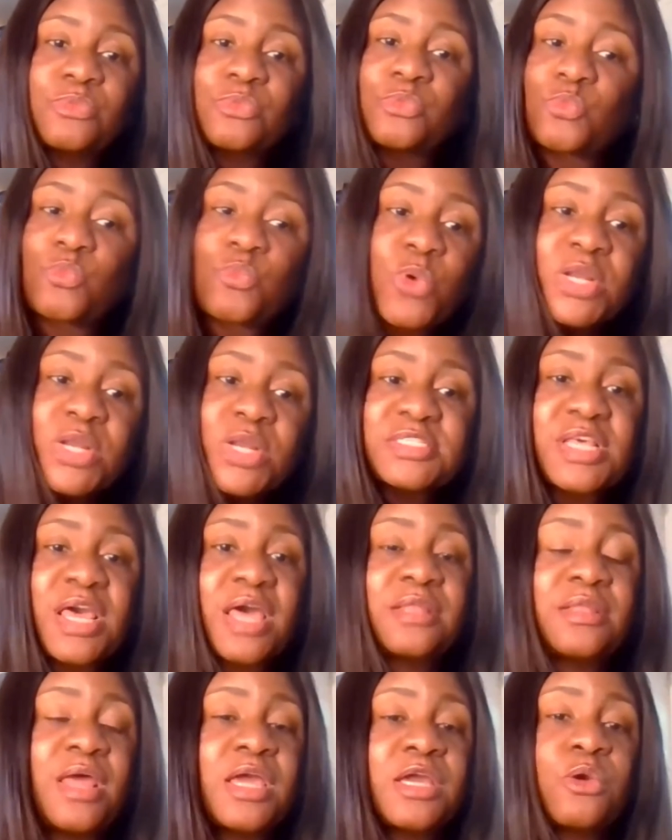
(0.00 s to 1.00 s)
What is
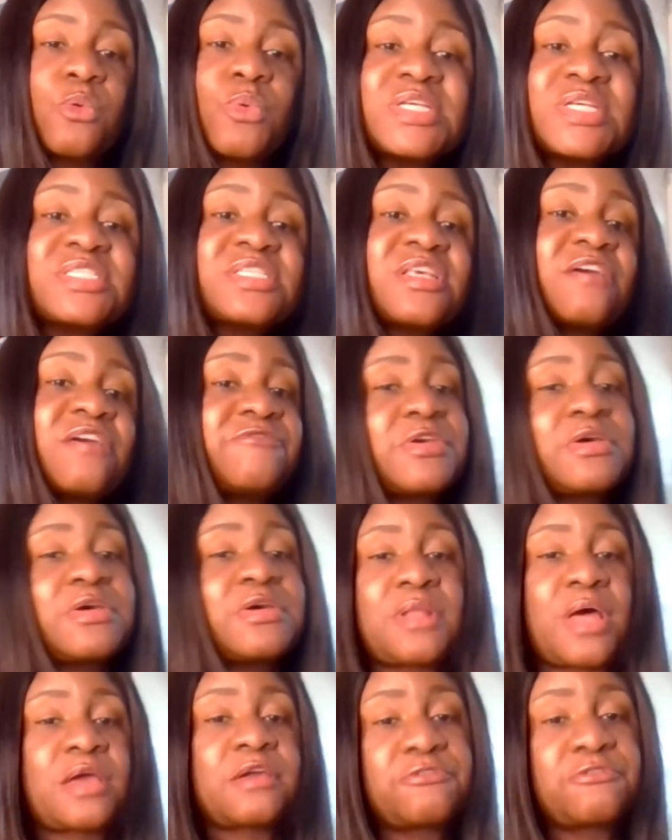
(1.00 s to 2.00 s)
that like? What does that feel
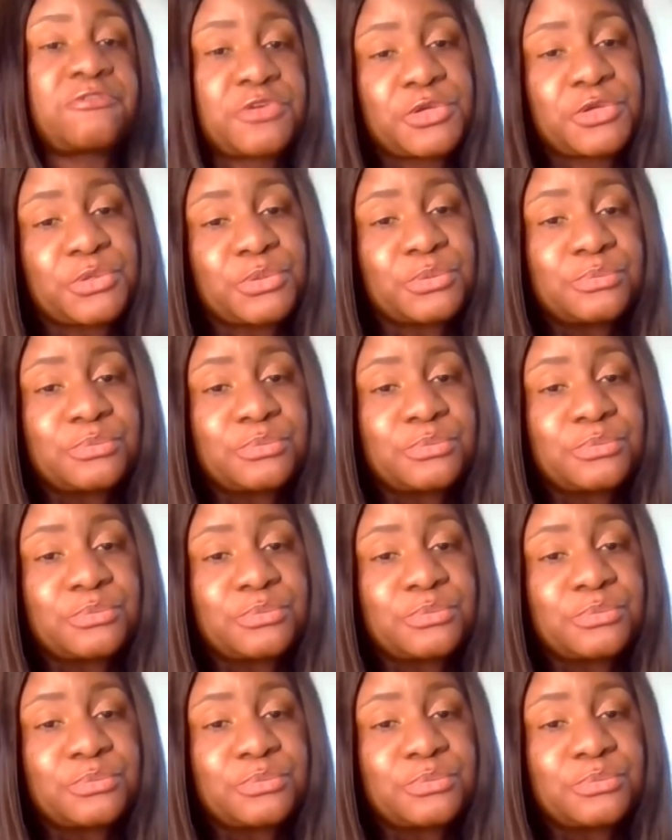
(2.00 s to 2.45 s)
like for you?